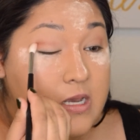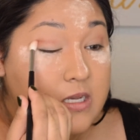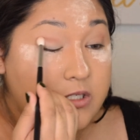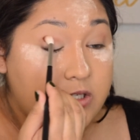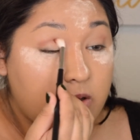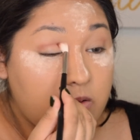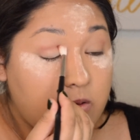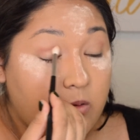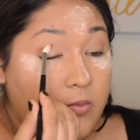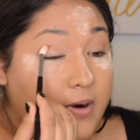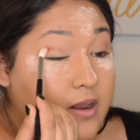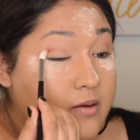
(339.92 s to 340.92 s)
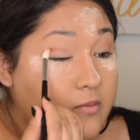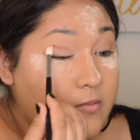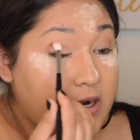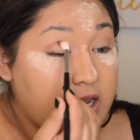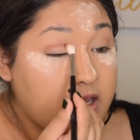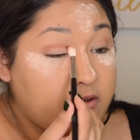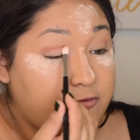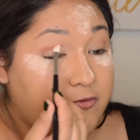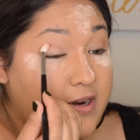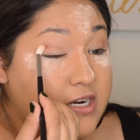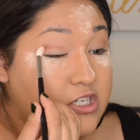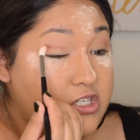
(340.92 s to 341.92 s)
So when I
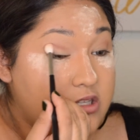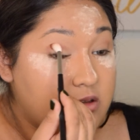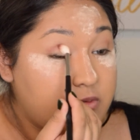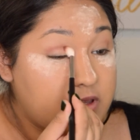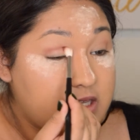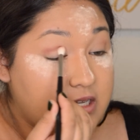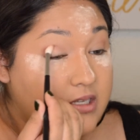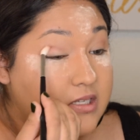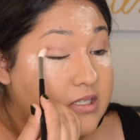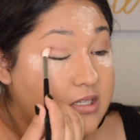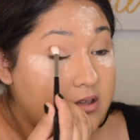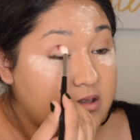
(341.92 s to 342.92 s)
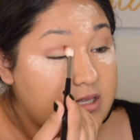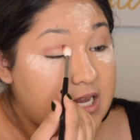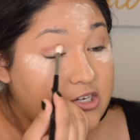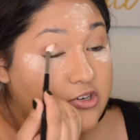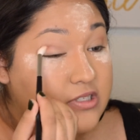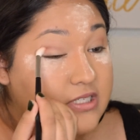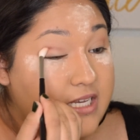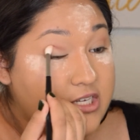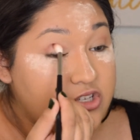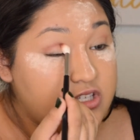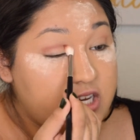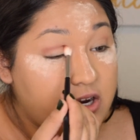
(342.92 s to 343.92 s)
finished with the
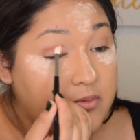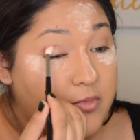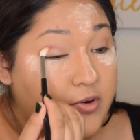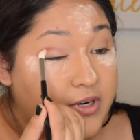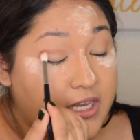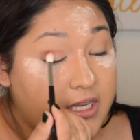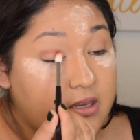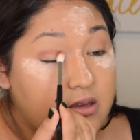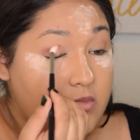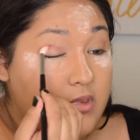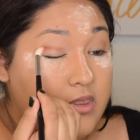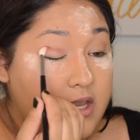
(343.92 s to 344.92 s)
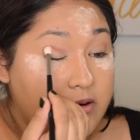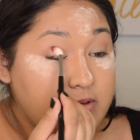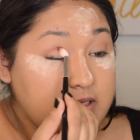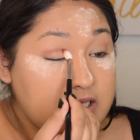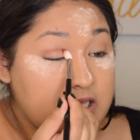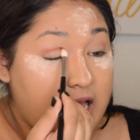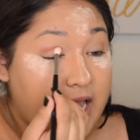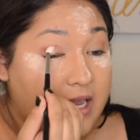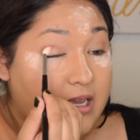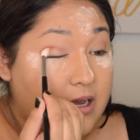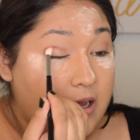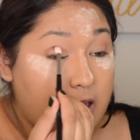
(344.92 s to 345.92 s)
naturalization ceremony, there was
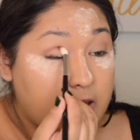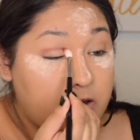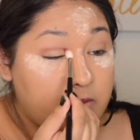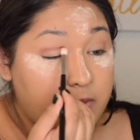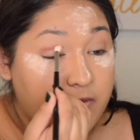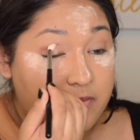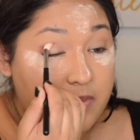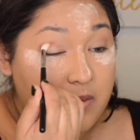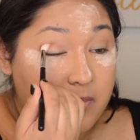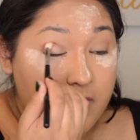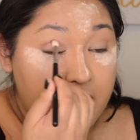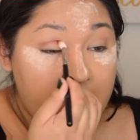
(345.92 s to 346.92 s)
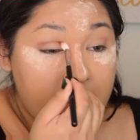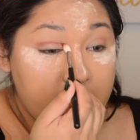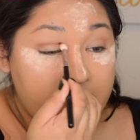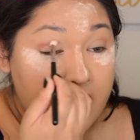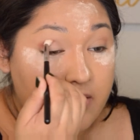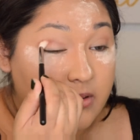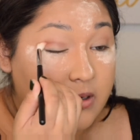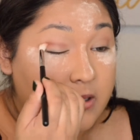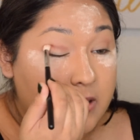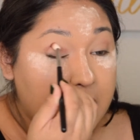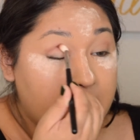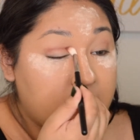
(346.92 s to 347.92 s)
like a group of people there that
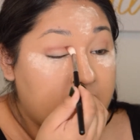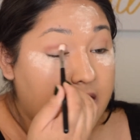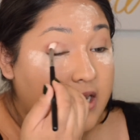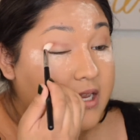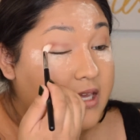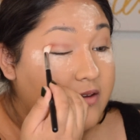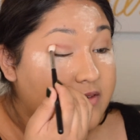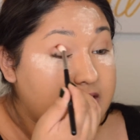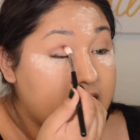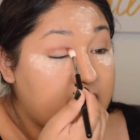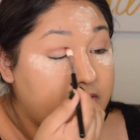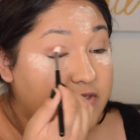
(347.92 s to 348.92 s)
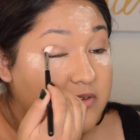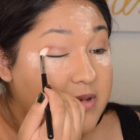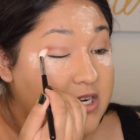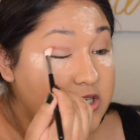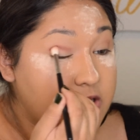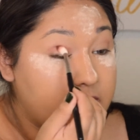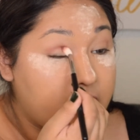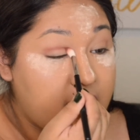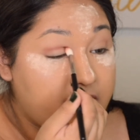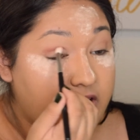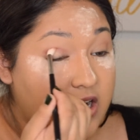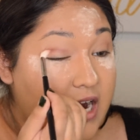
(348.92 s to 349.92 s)
were gonna give us like information or
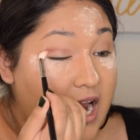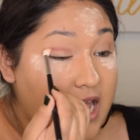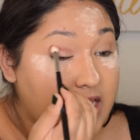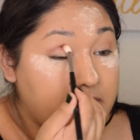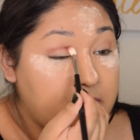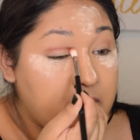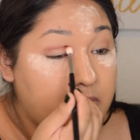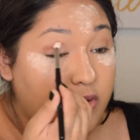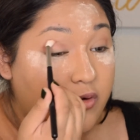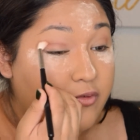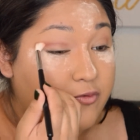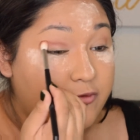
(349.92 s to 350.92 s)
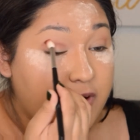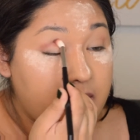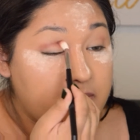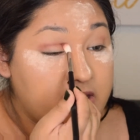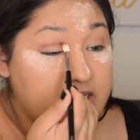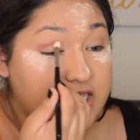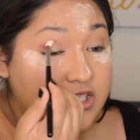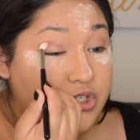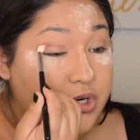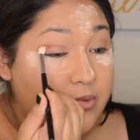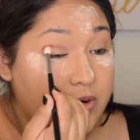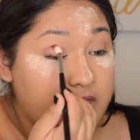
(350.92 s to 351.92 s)
whatever, and the people from the
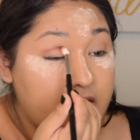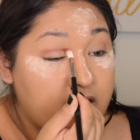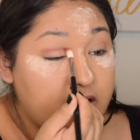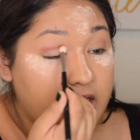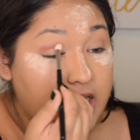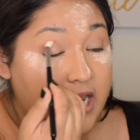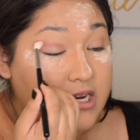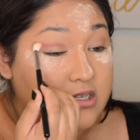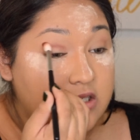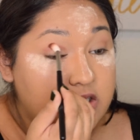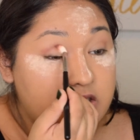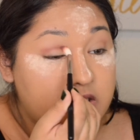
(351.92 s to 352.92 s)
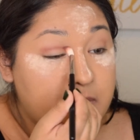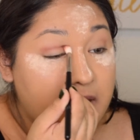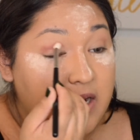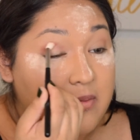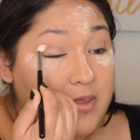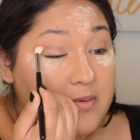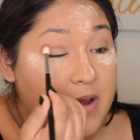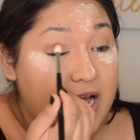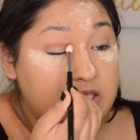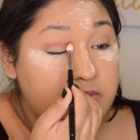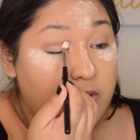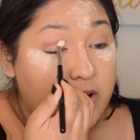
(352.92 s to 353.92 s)
district were there like speaking about the
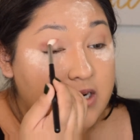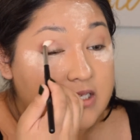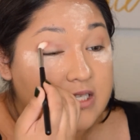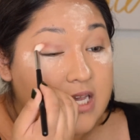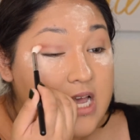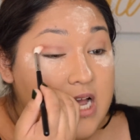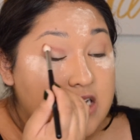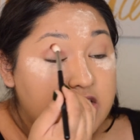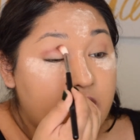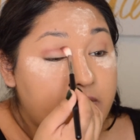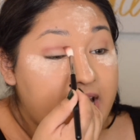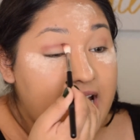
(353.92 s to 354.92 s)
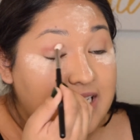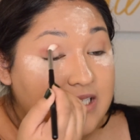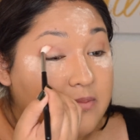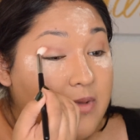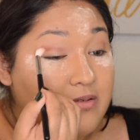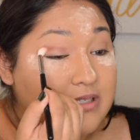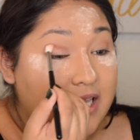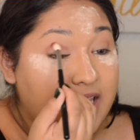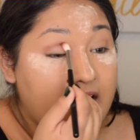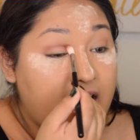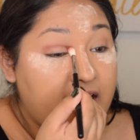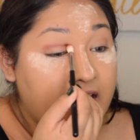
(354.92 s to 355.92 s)
passports. So I asked them, I was like,
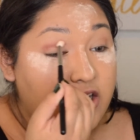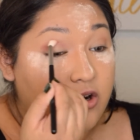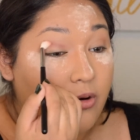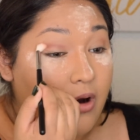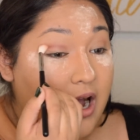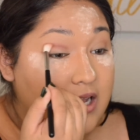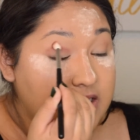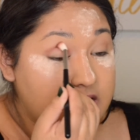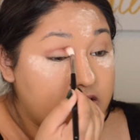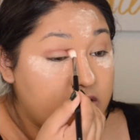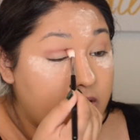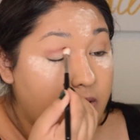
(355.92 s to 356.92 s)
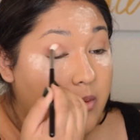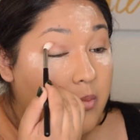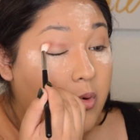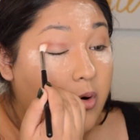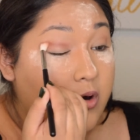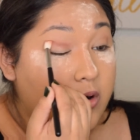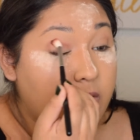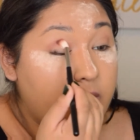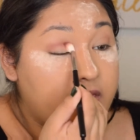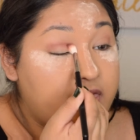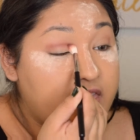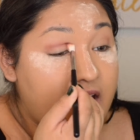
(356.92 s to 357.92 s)
can I cross, you know, the border
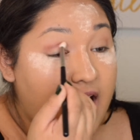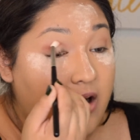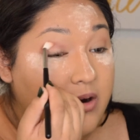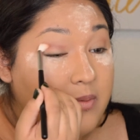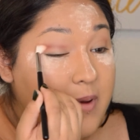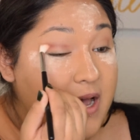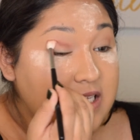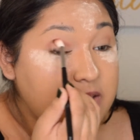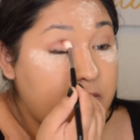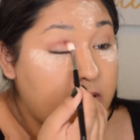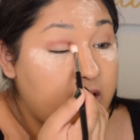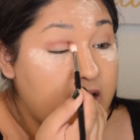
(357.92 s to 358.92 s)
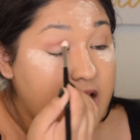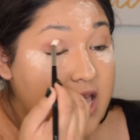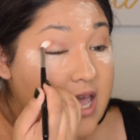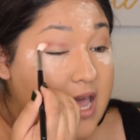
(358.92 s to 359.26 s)
without a passport?